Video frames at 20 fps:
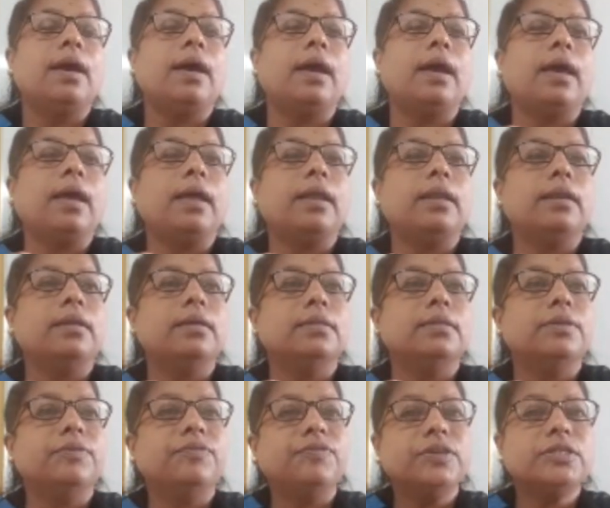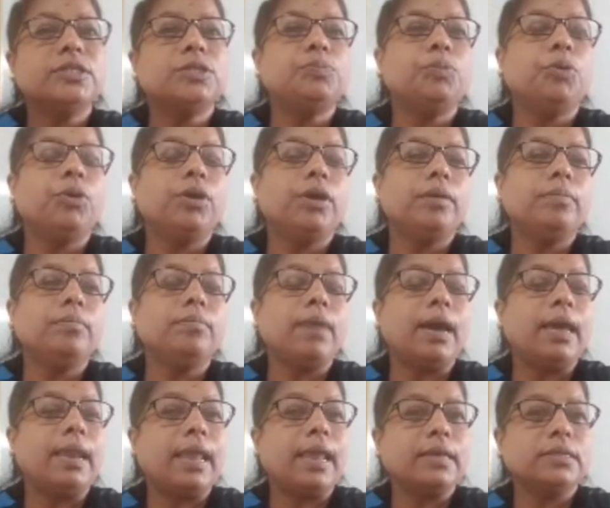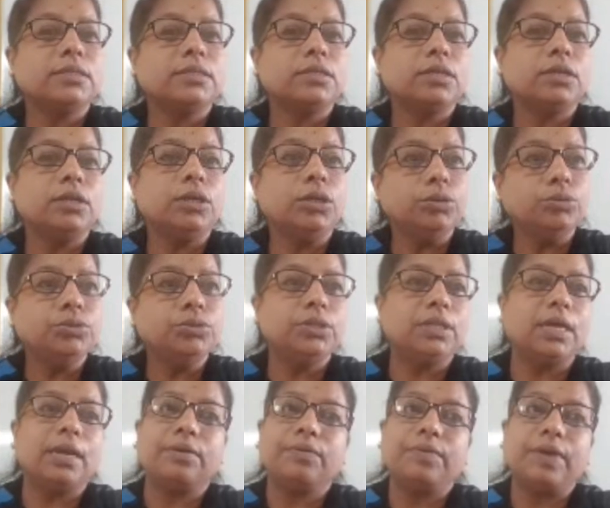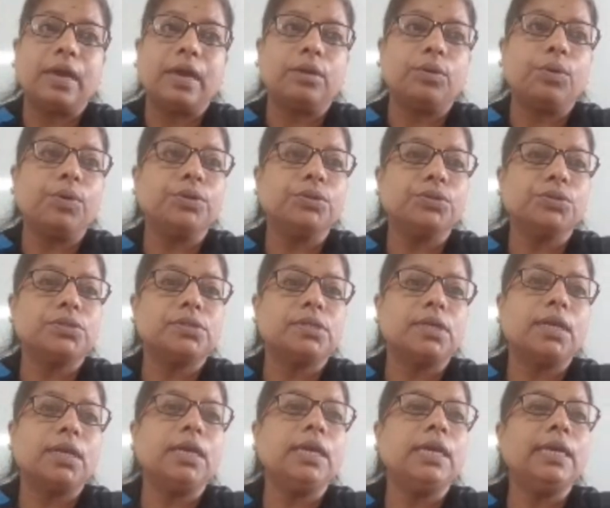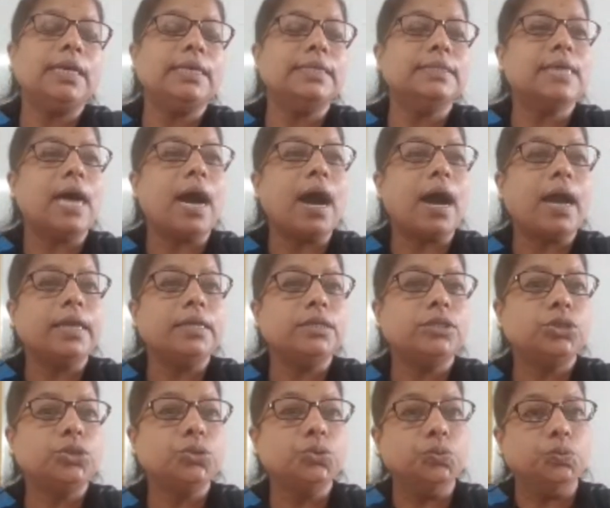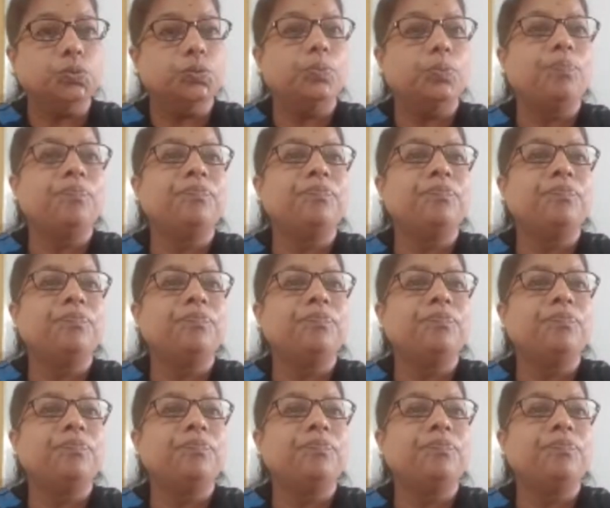And the first poem by Langston Hughes that we are going to study is I Too.